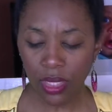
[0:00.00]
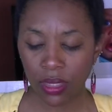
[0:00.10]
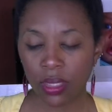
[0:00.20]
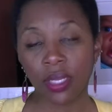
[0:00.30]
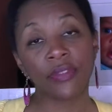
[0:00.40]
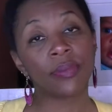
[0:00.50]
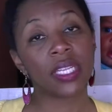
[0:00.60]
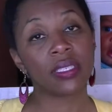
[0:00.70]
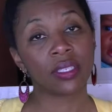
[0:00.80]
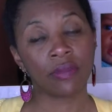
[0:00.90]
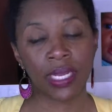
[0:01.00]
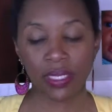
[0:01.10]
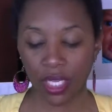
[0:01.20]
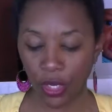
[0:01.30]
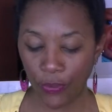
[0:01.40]
Deliver means to
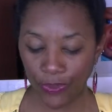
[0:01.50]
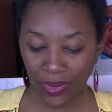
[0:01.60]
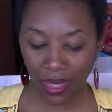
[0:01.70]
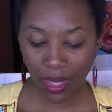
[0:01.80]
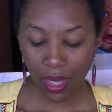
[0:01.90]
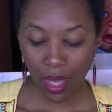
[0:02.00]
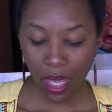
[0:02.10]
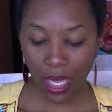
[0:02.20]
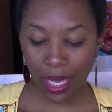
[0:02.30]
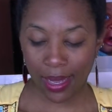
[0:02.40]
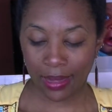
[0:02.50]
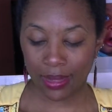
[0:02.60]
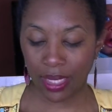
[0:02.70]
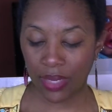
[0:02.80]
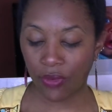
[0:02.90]
rescue,
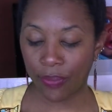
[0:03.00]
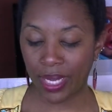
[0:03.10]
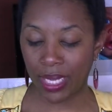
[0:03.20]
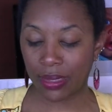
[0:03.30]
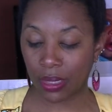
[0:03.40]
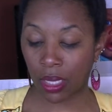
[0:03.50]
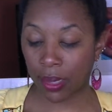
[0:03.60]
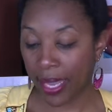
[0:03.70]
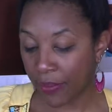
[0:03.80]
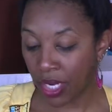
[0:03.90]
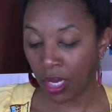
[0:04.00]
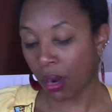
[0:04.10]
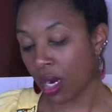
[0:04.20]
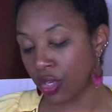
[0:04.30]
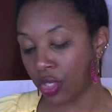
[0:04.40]
and evil means calamity,
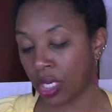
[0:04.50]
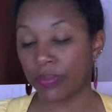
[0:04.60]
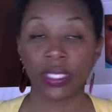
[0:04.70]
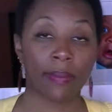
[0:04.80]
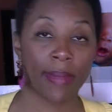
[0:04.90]
hardships,